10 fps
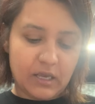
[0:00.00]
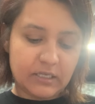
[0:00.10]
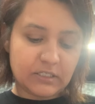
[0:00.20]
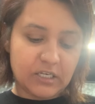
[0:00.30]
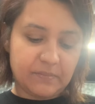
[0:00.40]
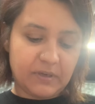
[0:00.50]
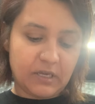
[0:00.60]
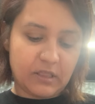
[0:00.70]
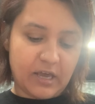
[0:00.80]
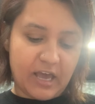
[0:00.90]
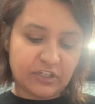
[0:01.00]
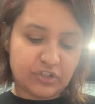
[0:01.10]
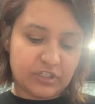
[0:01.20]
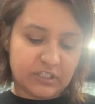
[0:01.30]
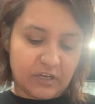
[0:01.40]
is going to be the
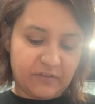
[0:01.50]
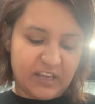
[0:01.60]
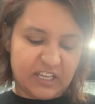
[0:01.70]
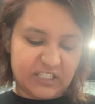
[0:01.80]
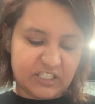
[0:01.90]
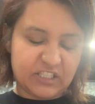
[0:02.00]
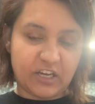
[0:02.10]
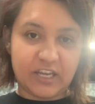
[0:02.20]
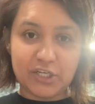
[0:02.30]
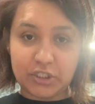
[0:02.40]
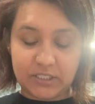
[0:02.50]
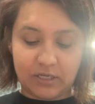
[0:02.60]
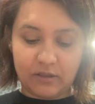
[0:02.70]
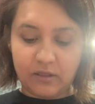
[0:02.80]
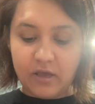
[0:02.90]
extra stuff that gets stuck in our
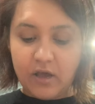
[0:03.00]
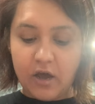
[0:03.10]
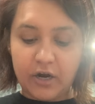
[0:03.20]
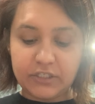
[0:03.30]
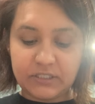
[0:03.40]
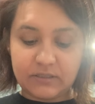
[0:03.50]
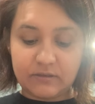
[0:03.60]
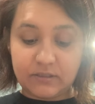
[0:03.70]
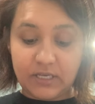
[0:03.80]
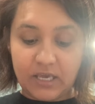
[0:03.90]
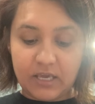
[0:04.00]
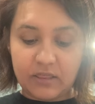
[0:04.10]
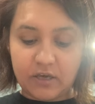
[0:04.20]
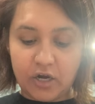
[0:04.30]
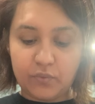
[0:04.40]
teeth. Our
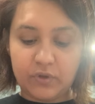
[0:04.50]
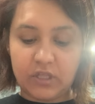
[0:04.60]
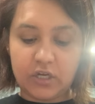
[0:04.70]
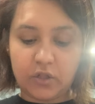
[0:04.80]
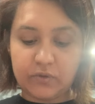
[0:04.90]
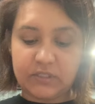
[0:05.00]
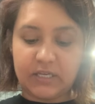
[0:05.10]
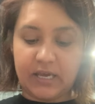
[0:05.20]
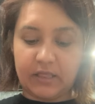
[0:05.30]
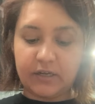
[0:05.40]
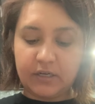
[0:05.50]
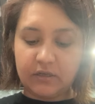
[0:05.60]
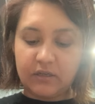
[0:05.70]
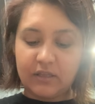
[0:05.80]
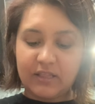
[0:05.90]
teeth are really close
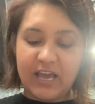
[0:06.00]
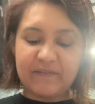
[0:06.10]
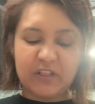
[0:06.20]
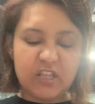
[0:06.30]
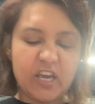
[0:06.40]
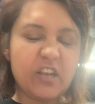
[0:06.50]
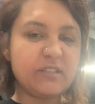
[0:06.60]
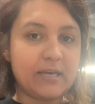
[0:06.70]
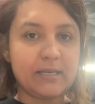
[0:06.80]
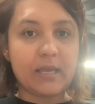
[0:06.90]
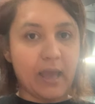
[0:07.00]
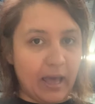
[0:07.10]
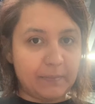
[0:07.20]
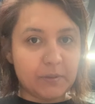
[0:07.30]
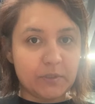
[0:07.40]
together. They have a little tiny
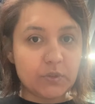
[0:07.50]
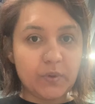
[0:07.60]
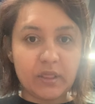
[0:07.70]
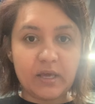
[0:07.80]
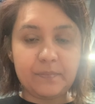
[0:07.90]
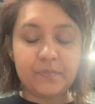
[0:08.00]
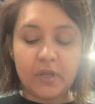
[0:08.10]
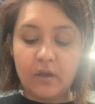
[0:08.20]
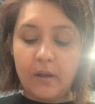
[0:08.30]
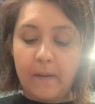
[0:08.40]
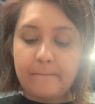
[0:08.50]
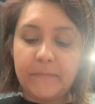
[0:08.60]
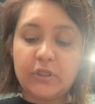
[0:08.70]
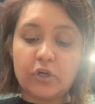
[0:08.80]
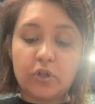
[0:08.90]
gap in between them,
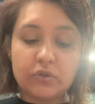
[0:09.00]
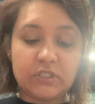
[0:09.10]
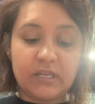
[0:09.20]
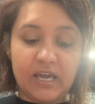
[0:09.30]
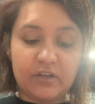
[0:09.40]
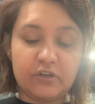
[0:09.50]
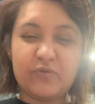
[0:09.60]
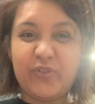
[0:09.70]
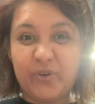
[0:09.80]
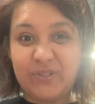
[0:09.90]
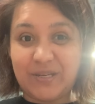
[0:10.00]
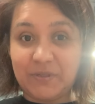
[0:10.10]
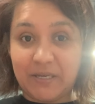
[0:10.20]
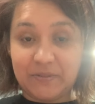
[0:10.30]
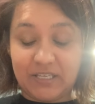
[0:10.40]
but they're close together and food
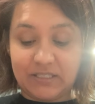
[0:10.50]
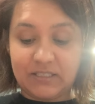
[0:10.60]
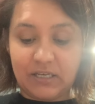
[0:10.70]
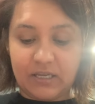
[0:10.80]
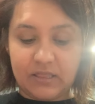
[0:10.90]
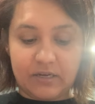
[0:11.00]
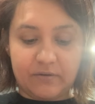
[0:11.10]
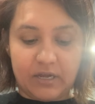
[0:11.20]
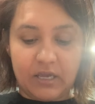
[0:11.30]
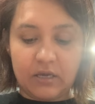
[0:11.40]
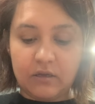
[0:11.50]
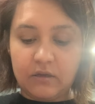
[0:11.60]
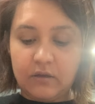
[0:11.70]
sometimes gets stuck in there, right?